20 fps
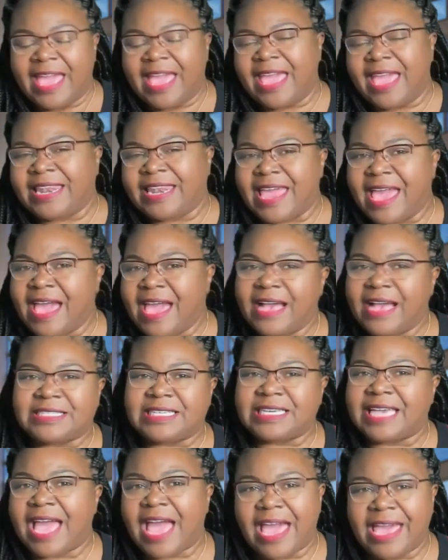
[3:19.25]
And now
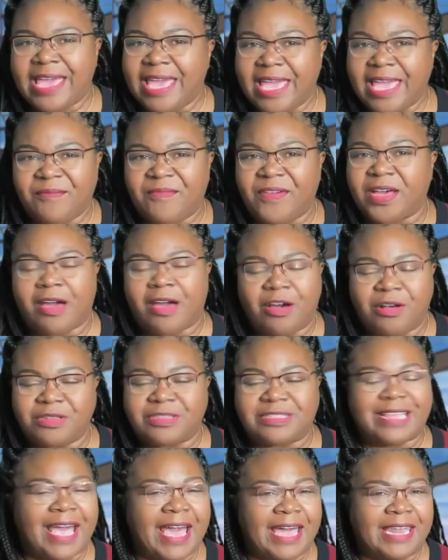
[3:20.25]
she got Eva
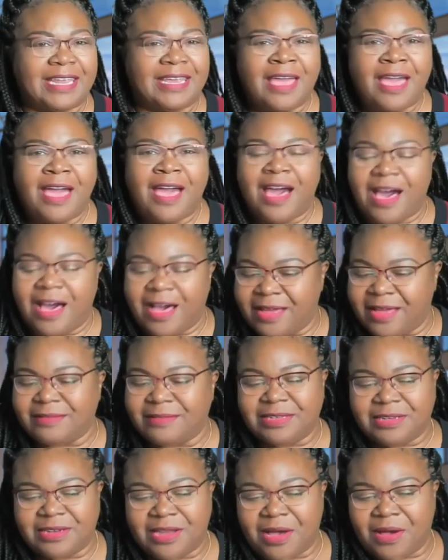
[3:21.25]
co-signing
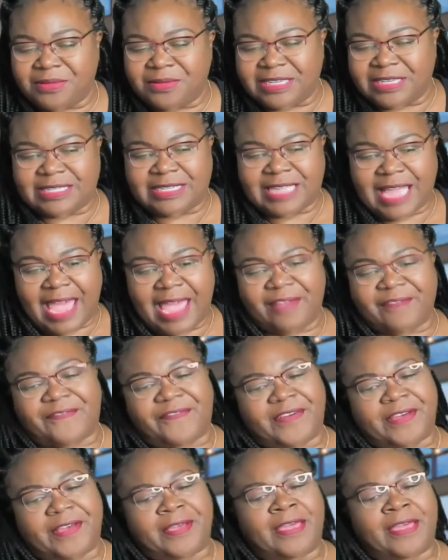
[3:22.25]
her, disdain
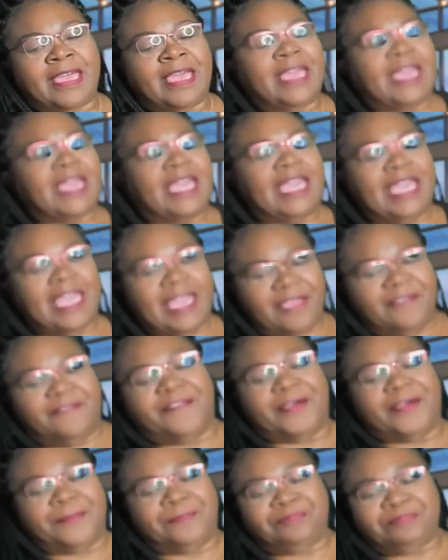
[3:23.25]
for
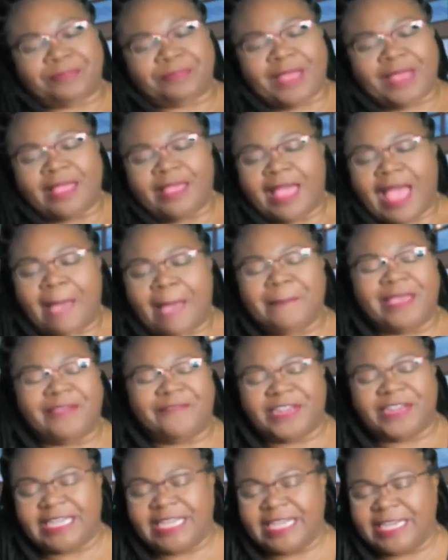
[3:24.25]

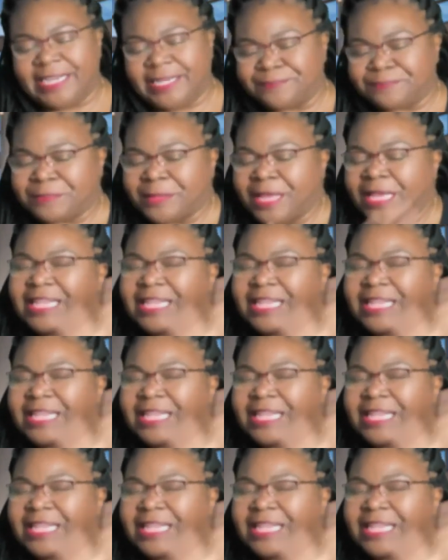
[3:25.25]
for Nene.